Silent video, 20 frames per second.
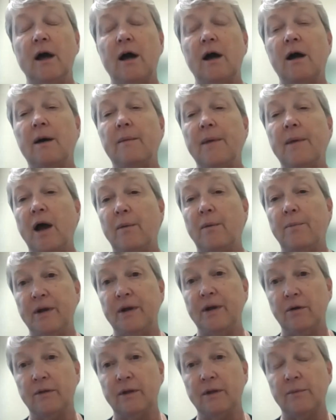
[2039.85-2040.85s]
Um, how
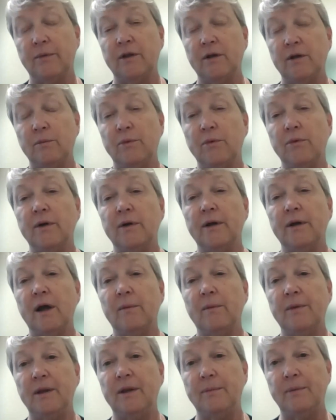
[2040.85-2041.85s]
big are they when they're born?
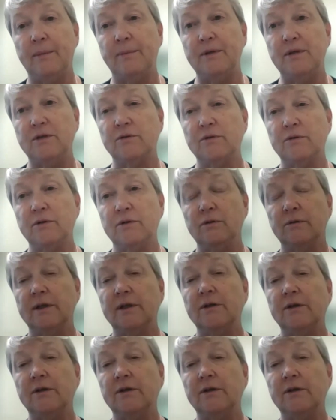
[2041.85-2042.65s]
How many puppies are in your